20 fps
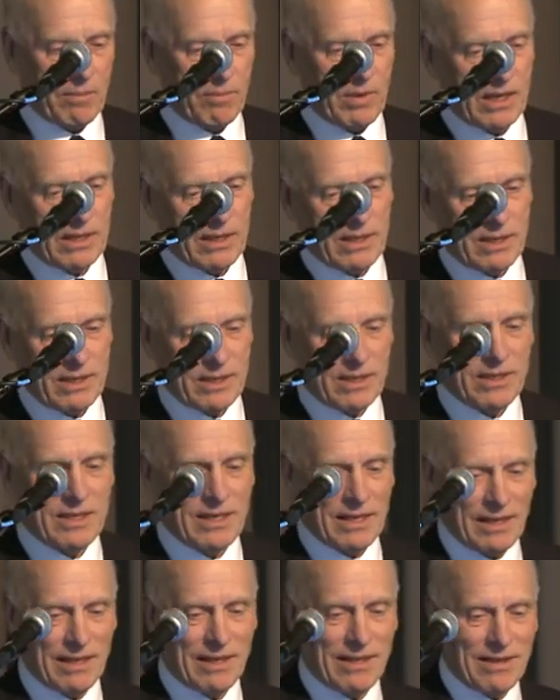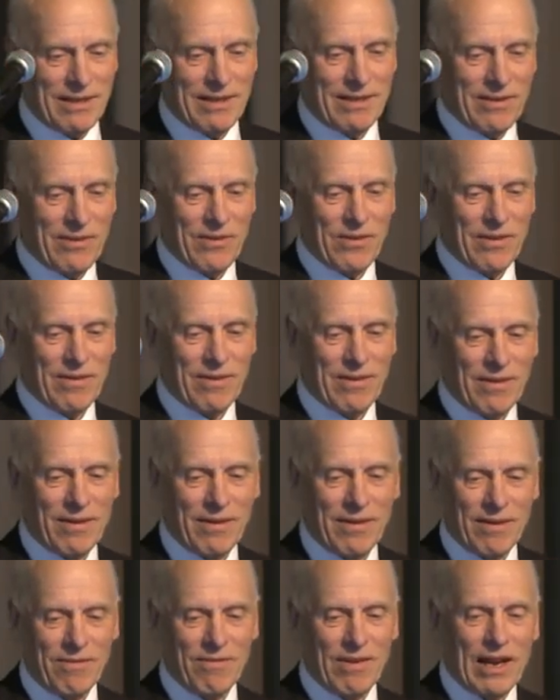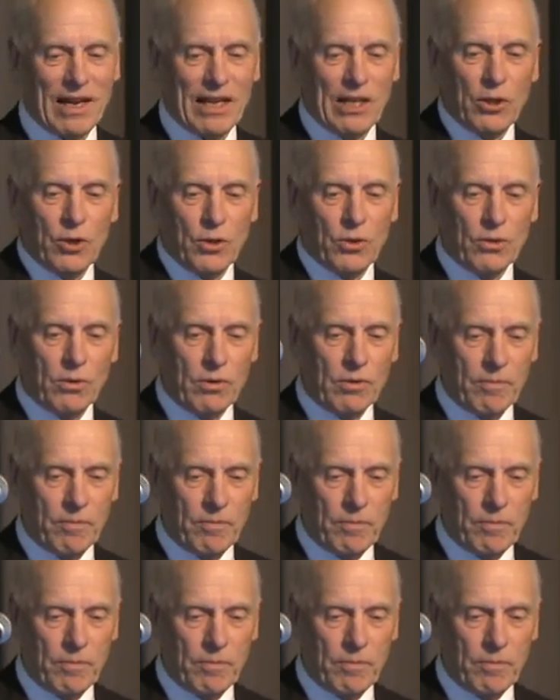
but it's still very new.